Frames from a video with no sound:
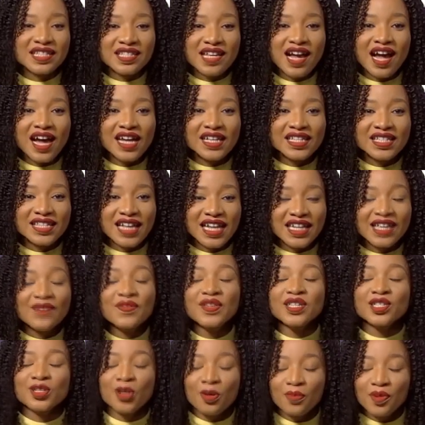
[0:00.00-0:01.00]
disguise that
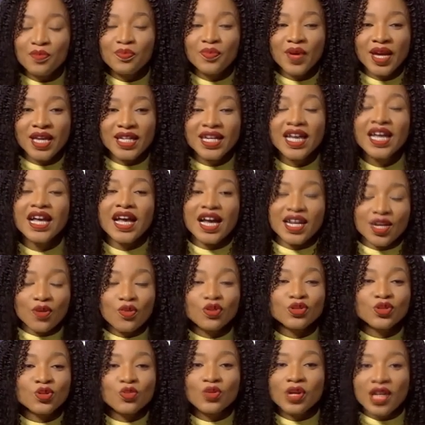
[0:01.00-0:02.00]
if he's not been paid yes. and
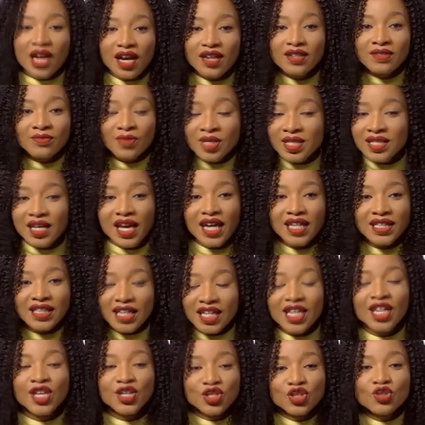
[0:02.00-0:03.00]
he wants to re
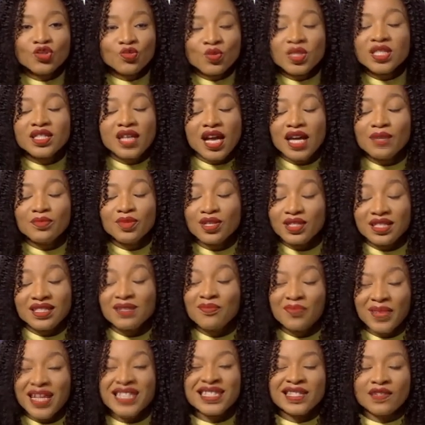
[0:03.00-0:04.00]
resign, then he should resign because
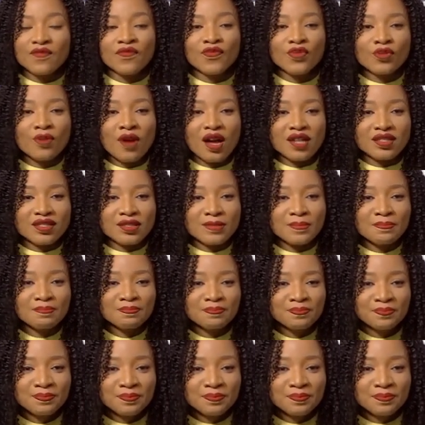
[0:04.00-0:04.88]
it's a blessing for us?